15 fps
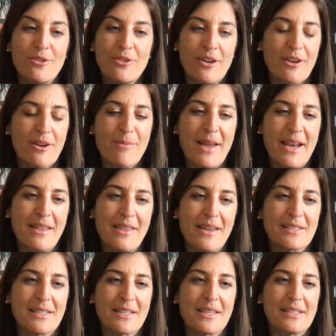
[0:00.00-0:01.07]
There are many
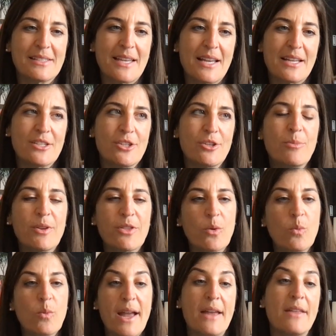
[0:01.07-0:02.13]
things that they say and do, but the
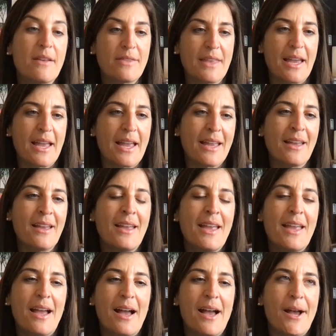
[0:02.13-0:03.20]
way that they
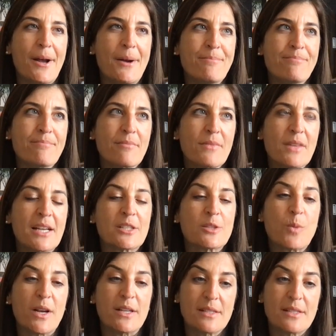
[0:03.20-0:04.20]
express